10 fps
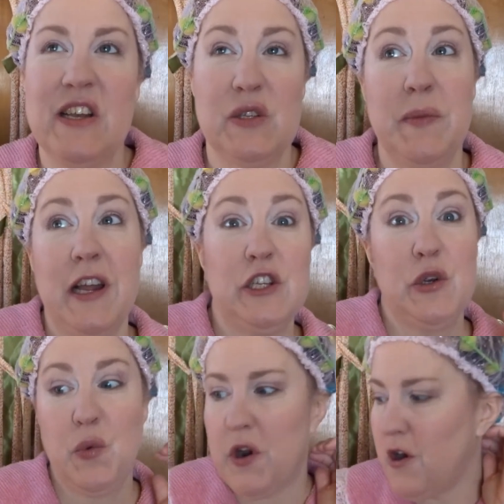so I'm not
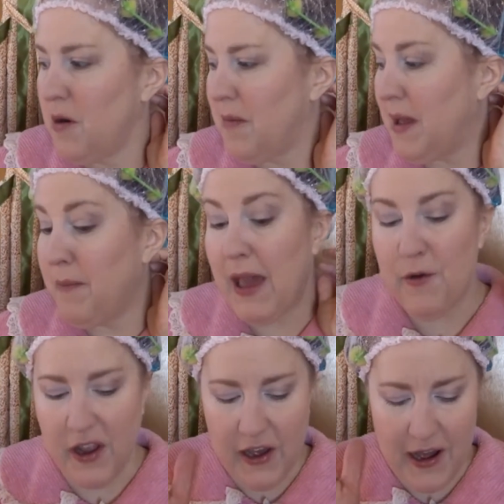sure where my
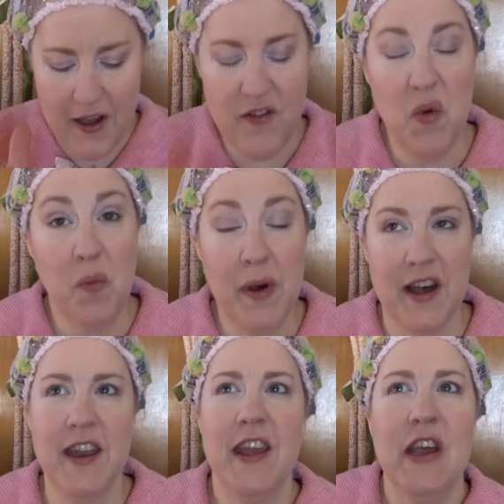battery cut off,
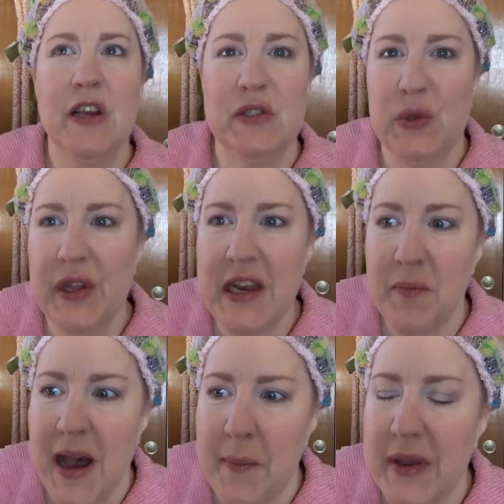but so
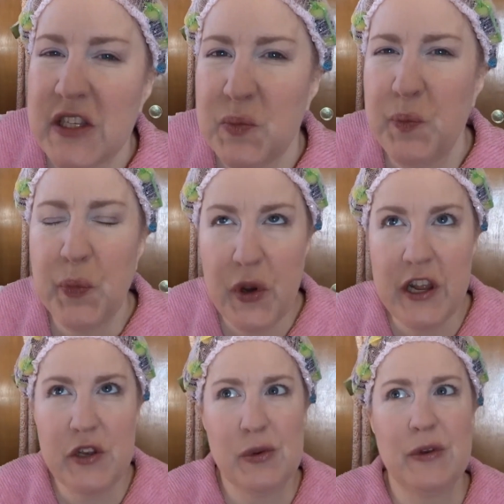Lindy Bop is
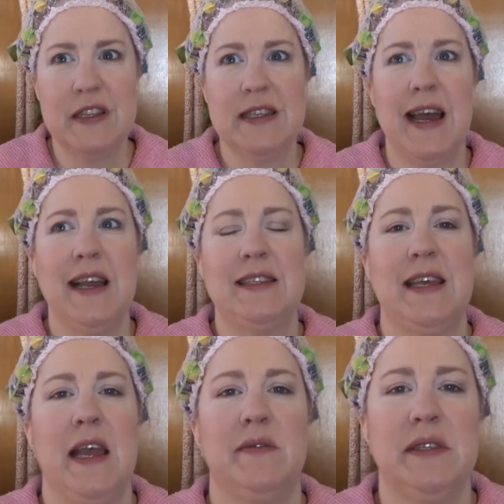pretty true to size. They have